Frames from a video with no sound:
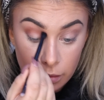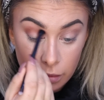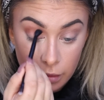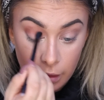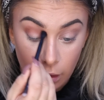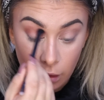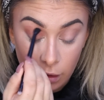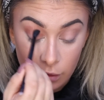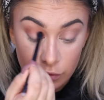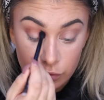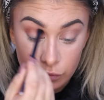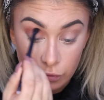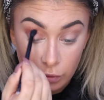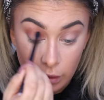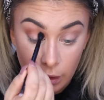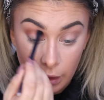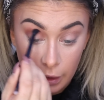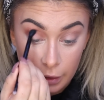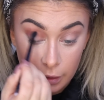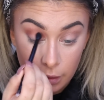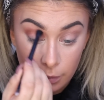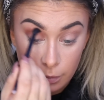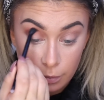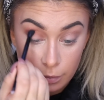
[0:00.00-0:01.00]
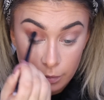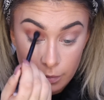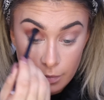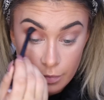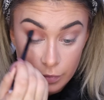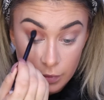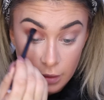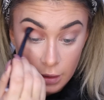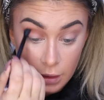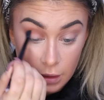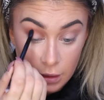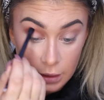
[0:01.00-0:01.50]
like
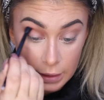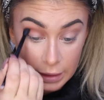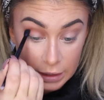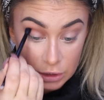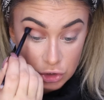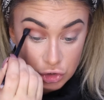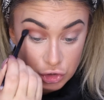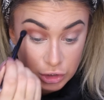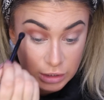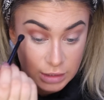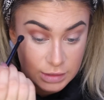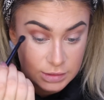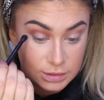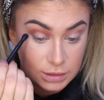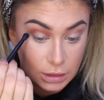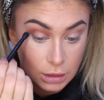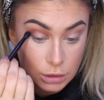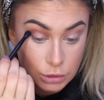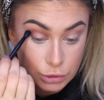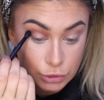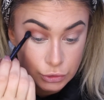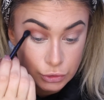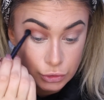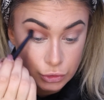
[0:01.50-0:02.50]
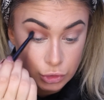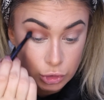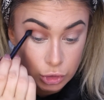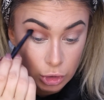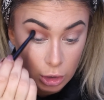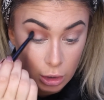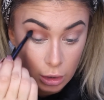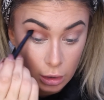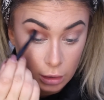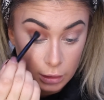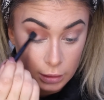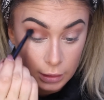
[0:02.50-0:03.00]
lashes and
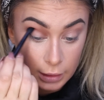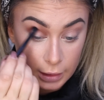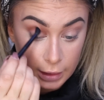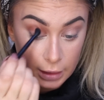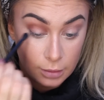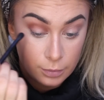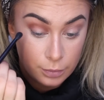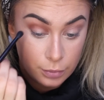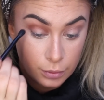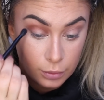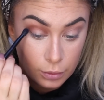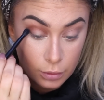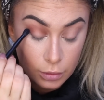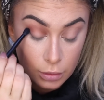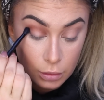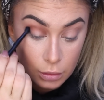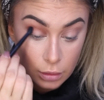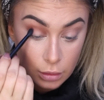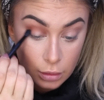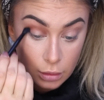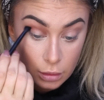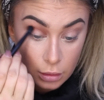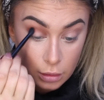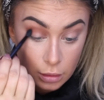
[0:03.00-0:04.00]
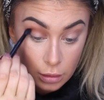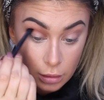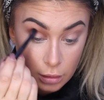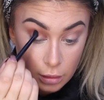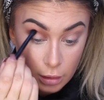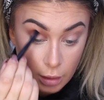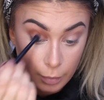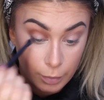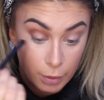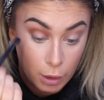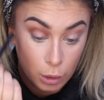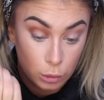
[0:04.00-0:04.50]
dark lip.
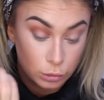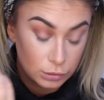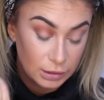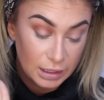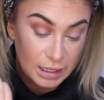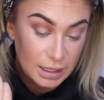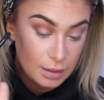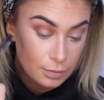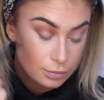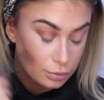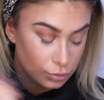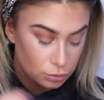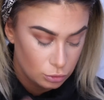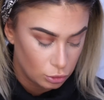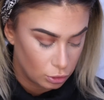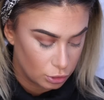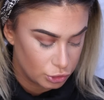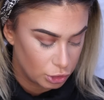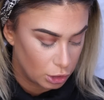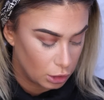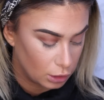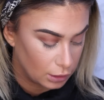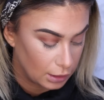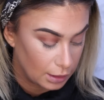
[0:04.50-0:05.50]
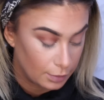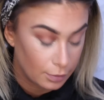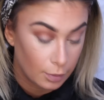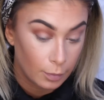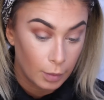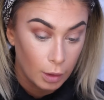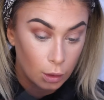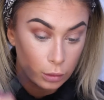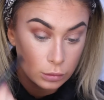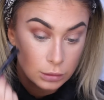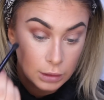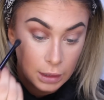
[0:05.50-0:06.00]
A bold lip, not dark lip, a
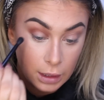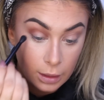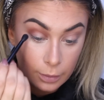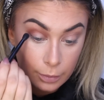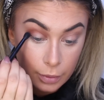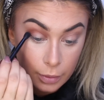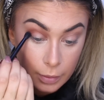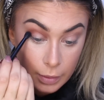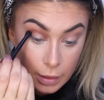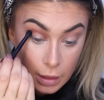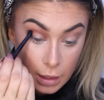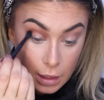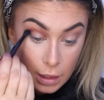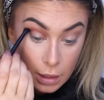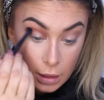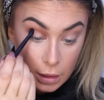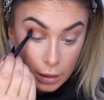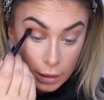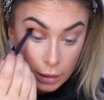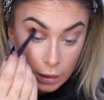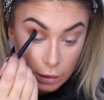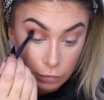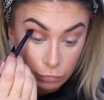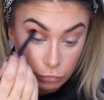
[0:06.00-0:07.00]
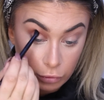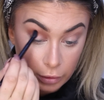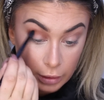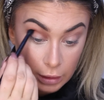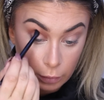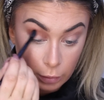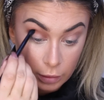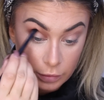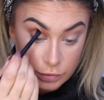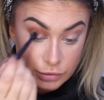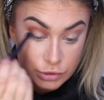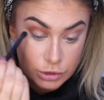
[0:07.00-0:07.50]
bold lip. And I
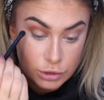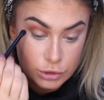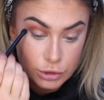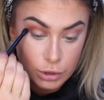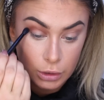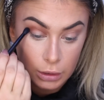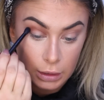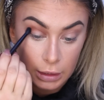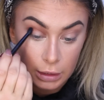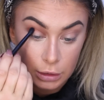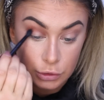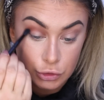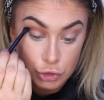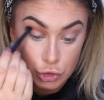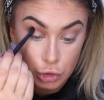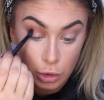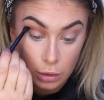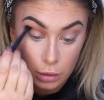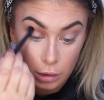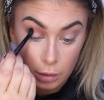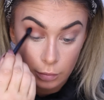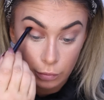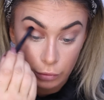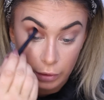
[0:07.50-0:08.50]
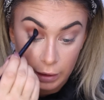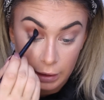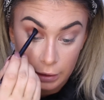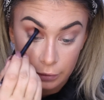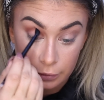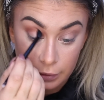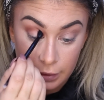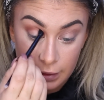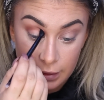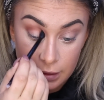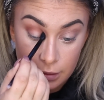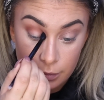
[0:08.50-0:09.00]
really wanted to do like a chocolate
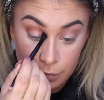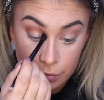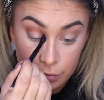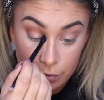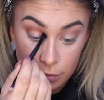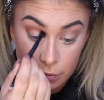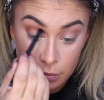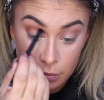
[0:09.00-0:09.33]
brown lip.